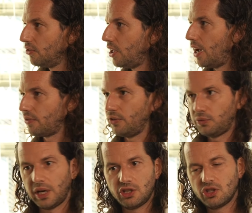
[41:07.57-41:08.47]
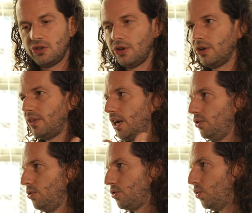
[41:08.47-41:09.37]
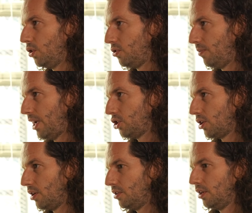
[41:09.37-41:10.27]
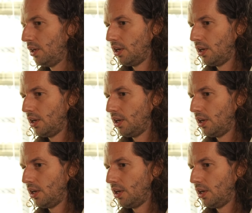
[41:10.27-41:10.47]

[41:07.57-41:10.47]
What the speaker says: They are software engineers, they are used to automation.